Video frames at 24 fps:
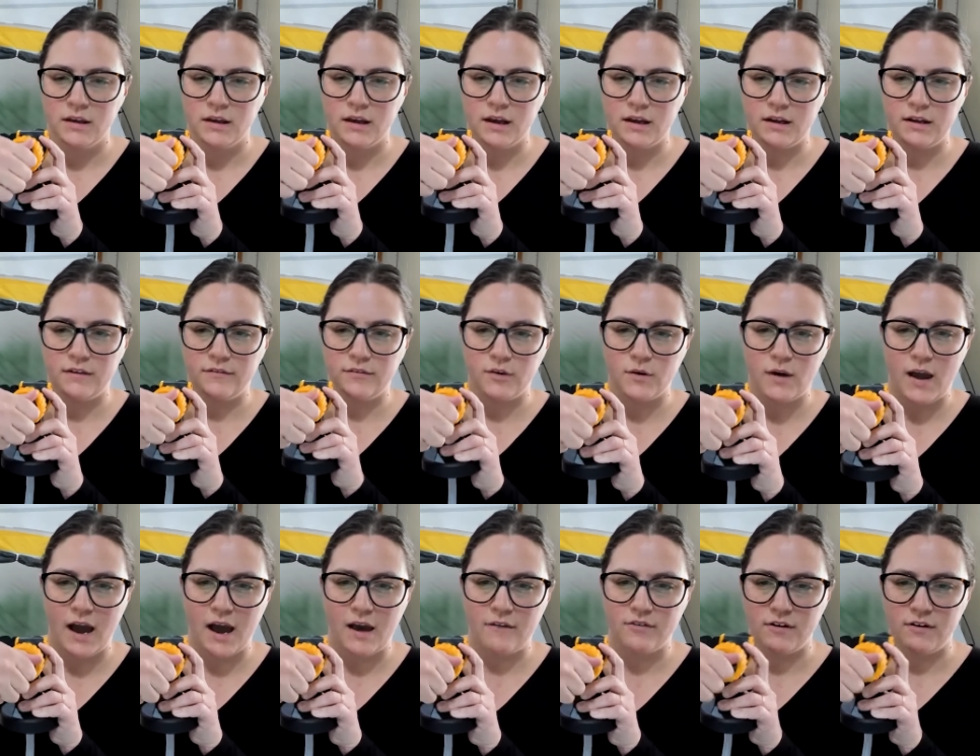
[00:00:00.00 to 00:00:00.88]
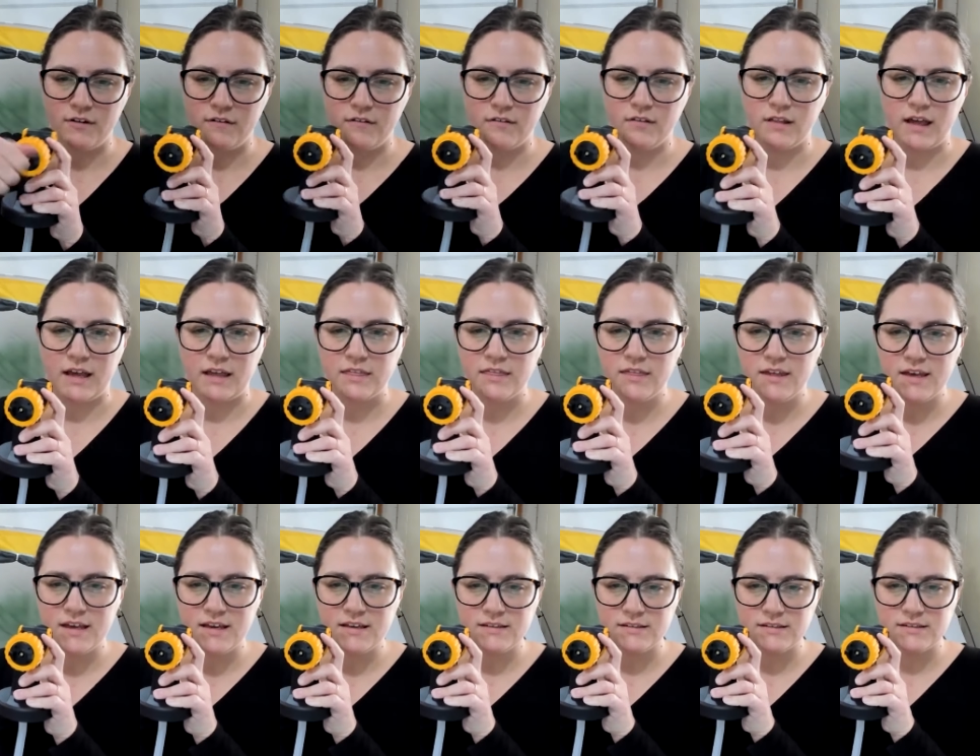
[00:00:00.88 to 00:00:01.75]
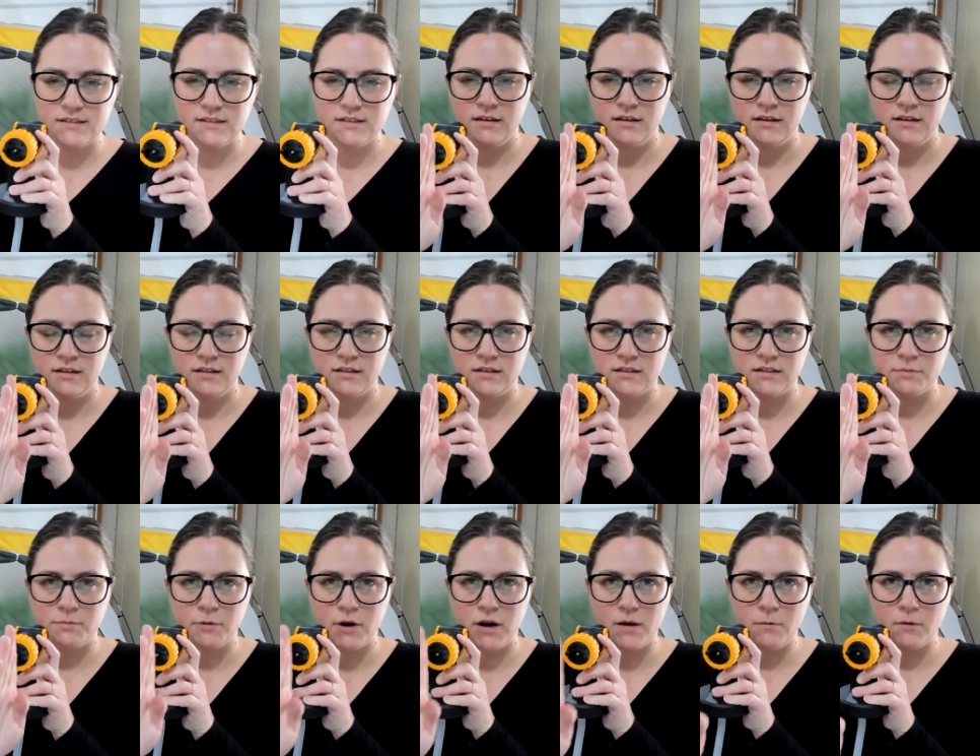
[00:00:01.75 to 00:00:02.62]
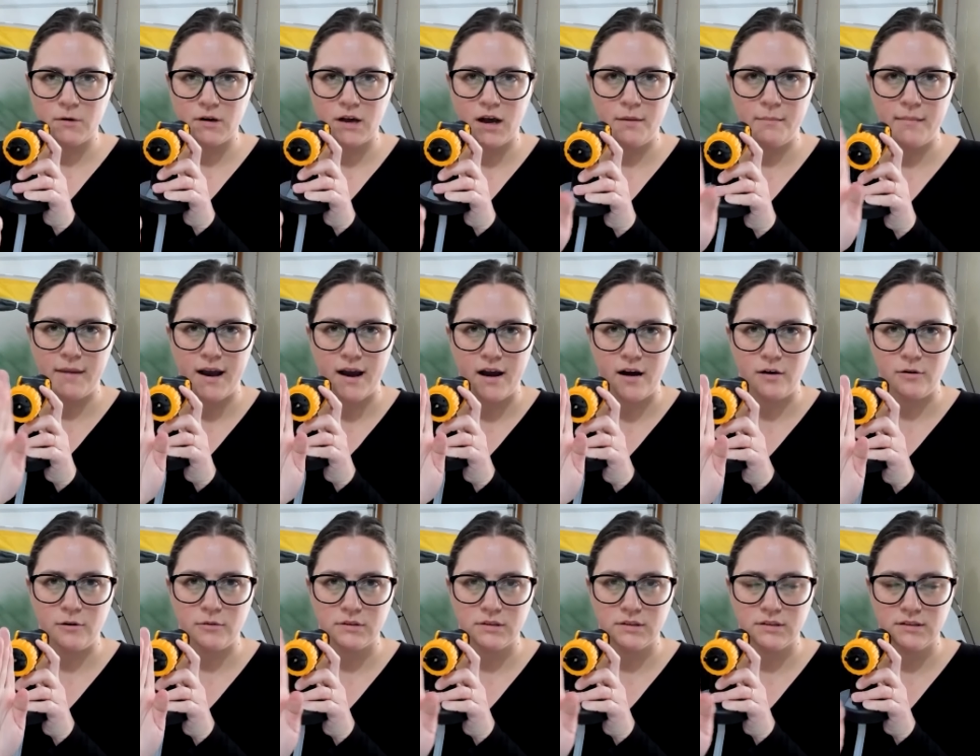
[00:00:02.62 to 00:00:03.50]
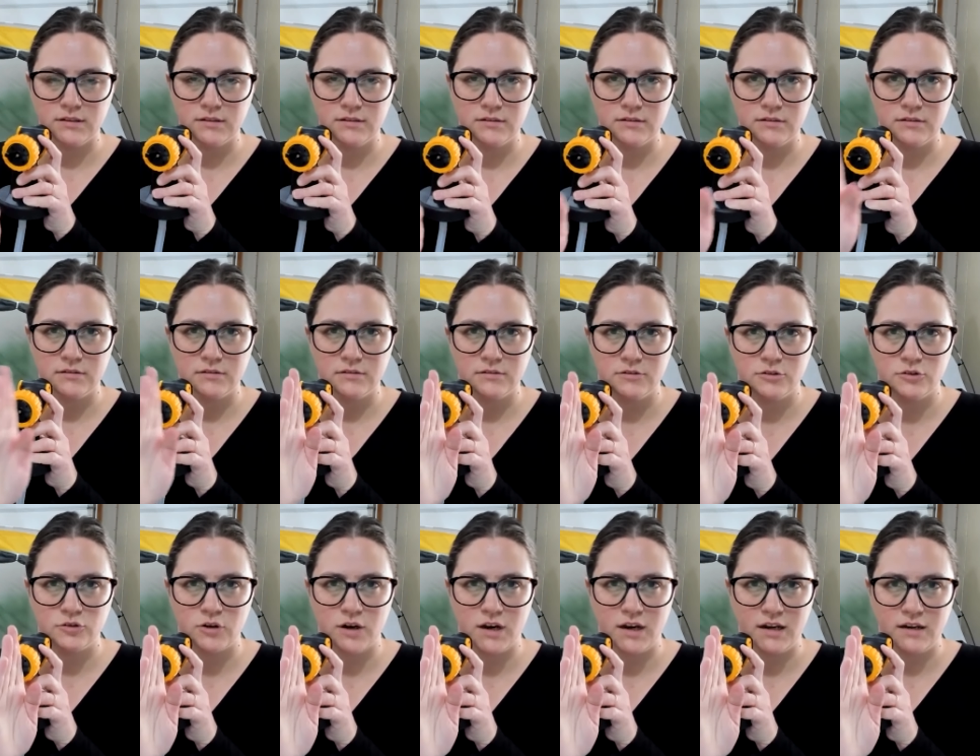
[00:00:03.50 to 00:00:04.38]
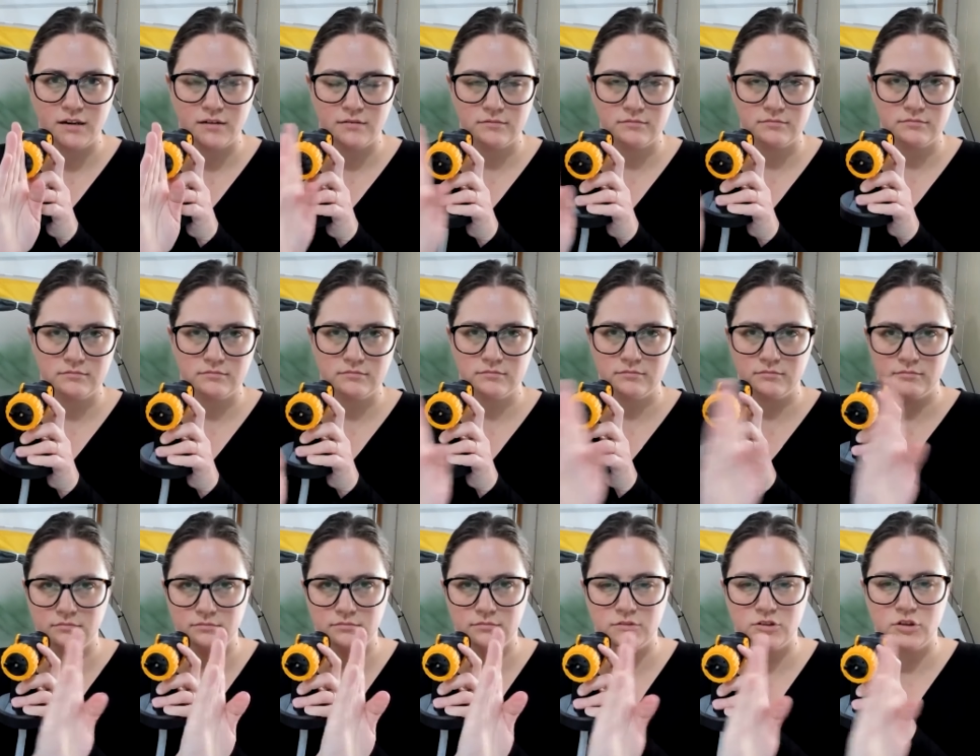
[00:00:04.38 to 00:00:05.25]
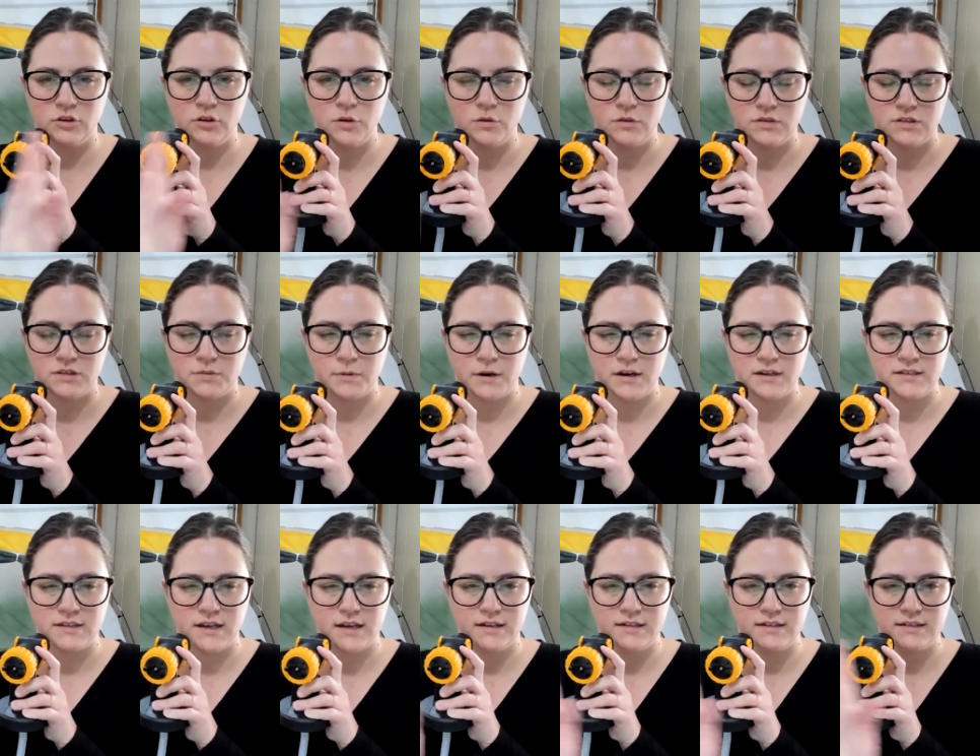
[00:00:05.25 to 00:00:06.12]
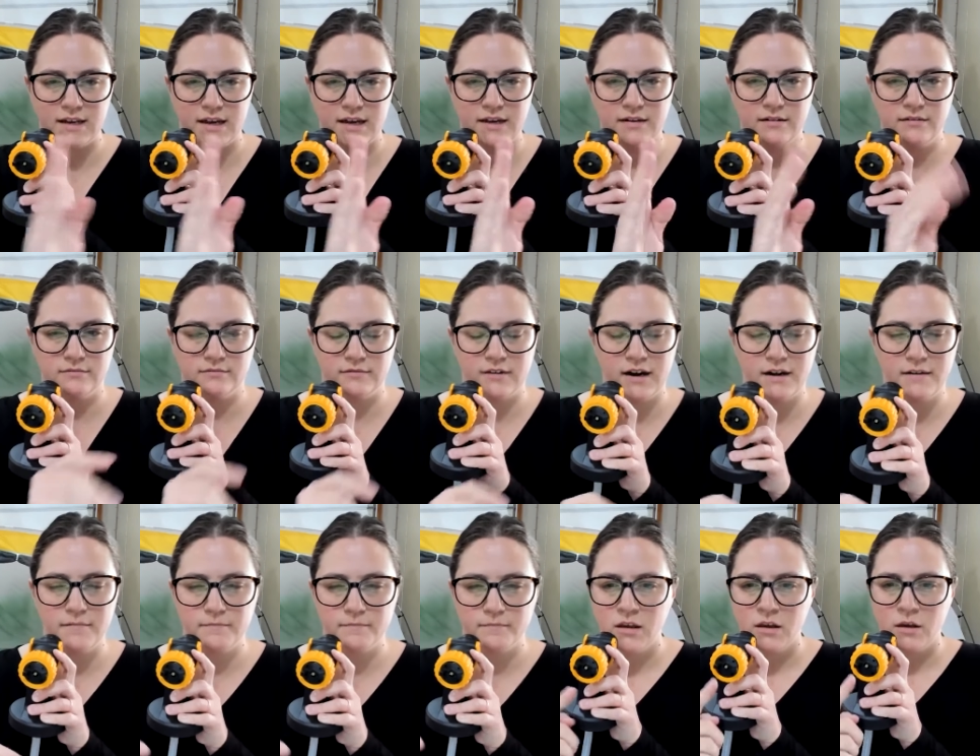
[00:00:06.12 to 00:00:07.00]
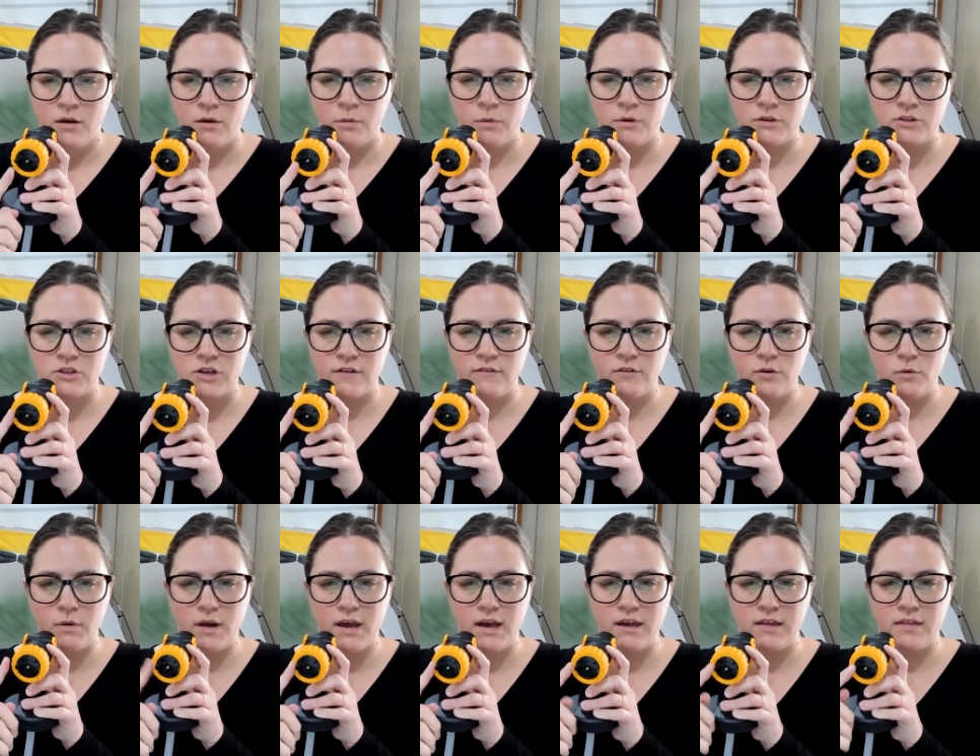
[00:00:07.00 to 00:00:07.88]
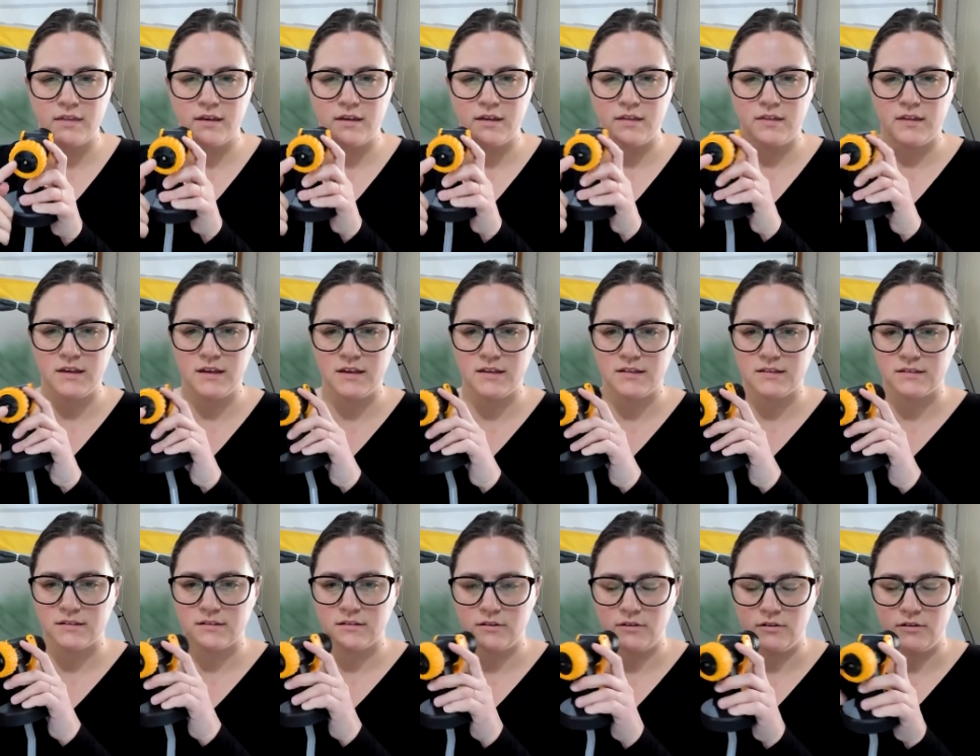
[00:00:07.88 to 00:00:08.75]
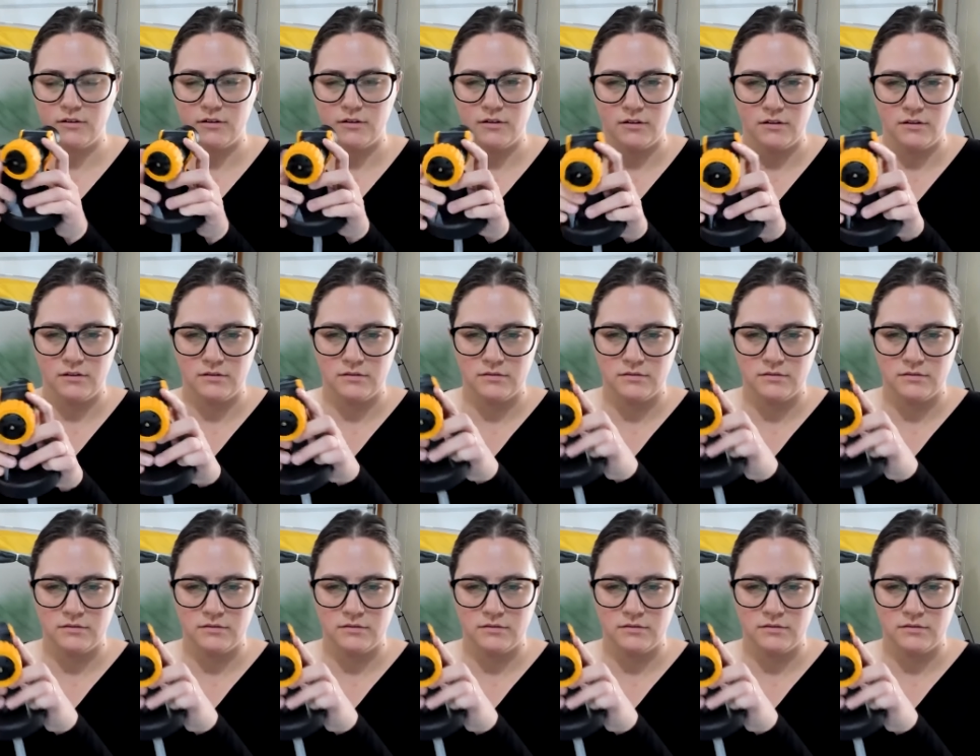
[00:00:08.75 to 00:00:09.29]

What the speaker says: And if you have it like this, the spray will come out straight. So you would spray side to side, right? Whichever way that these little